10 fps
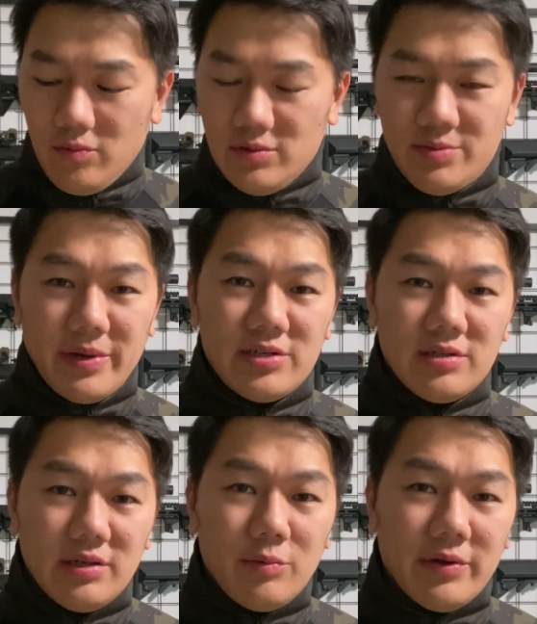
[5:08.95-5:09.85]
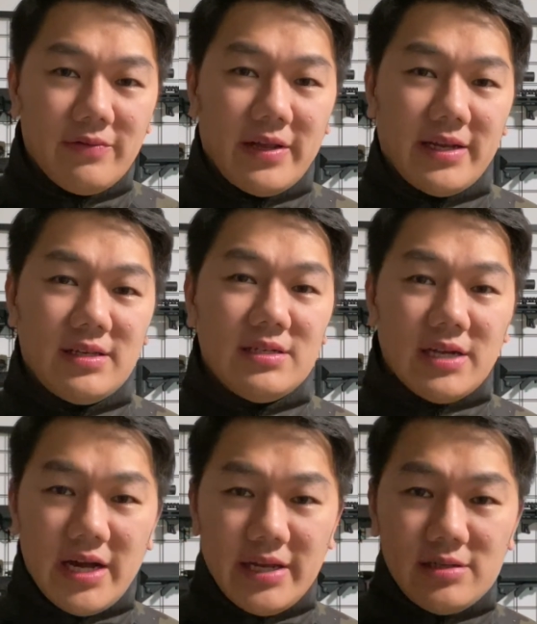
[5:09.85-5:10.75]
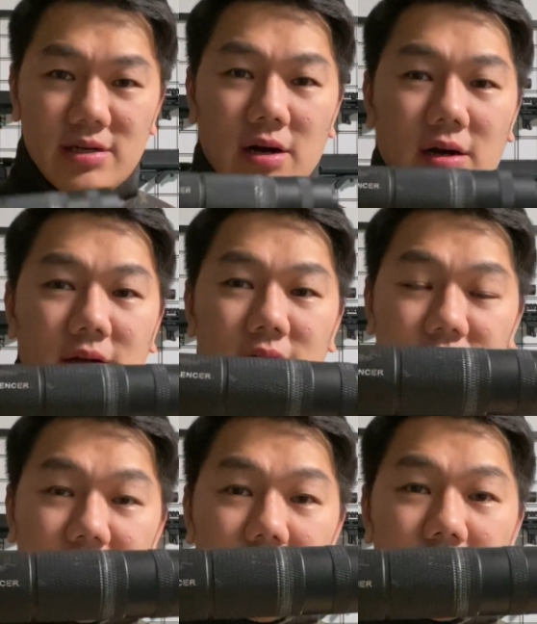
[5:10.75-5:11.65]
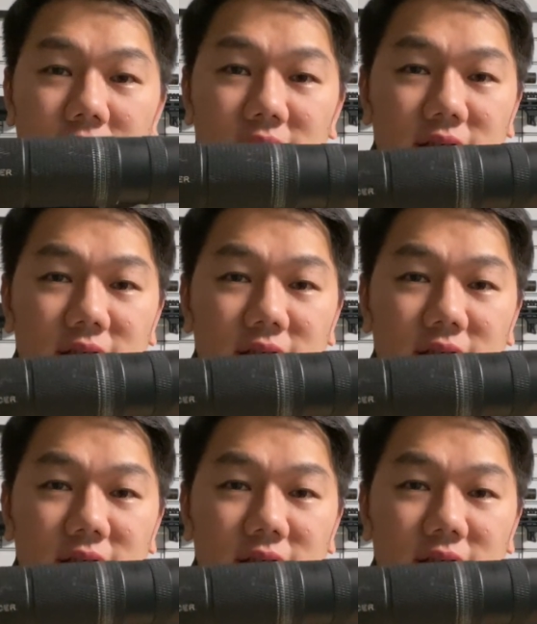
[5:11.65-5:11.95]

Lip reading: especially with like designs on, you know,